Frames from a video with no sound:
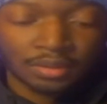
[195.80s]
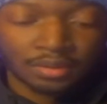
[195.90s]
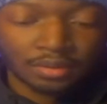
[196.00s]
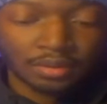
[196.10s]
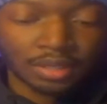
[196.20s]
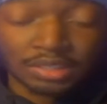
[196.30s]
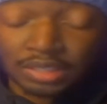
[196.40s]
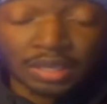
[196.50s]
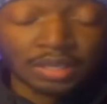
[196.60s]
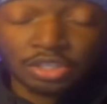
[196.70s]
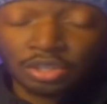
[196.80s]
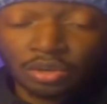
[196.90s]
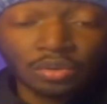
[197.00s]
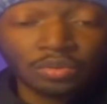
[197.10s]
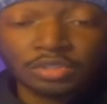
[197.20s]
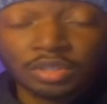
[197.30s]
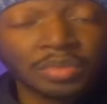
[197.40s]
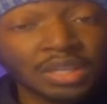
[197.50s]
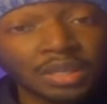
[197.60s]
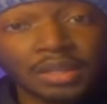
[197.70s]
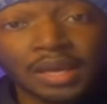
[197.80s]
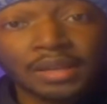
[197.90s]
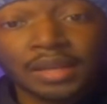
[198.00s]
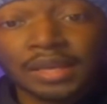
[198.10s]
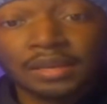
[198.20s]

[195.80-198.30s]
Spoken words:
Because it showed to me that they,